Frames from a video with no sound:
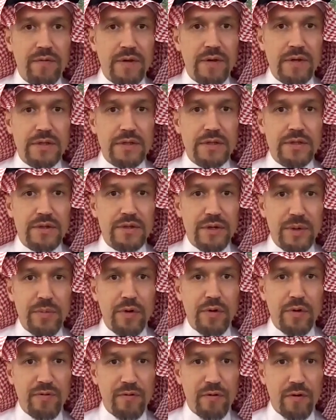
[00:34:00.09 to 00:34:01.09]
is
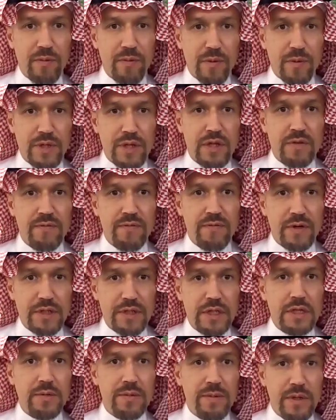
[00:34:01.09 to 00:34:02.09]
3.4% of our
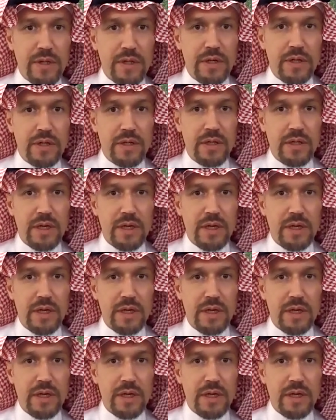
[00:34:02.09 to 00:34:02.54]
GDP,